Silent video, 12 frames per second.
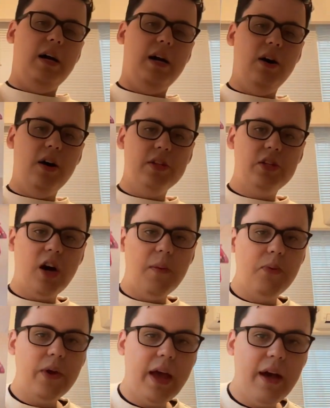On
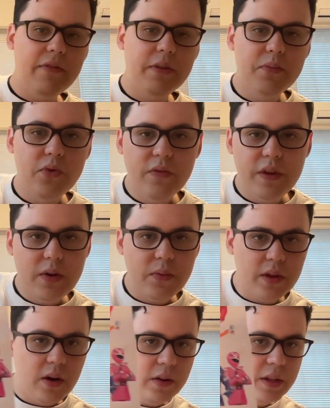top, we have the movie
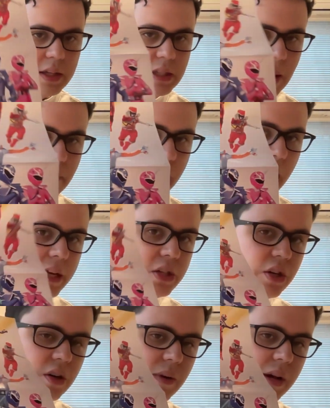with all the
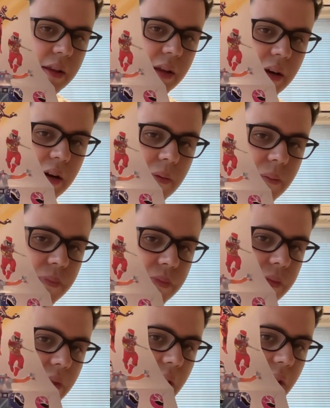Senpaiger right there.
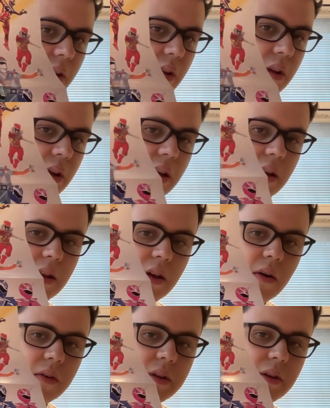
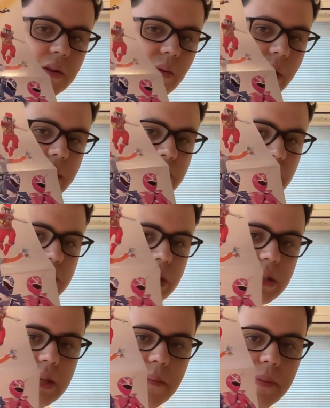All the Rangers and
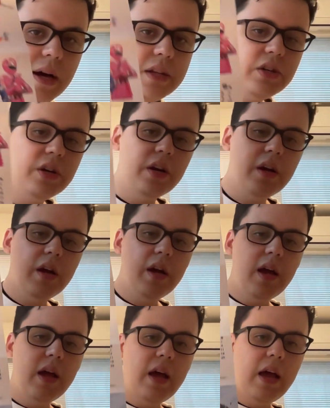the Senpaiger.
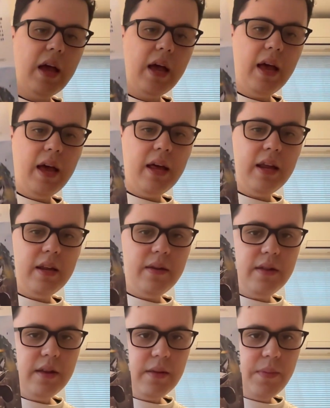
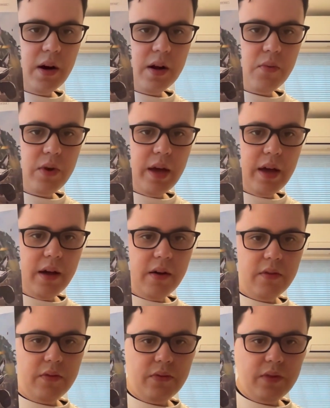And in the bottom, we
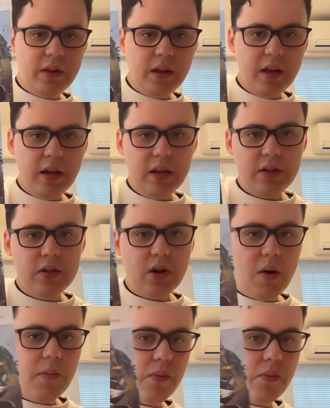have the Dumb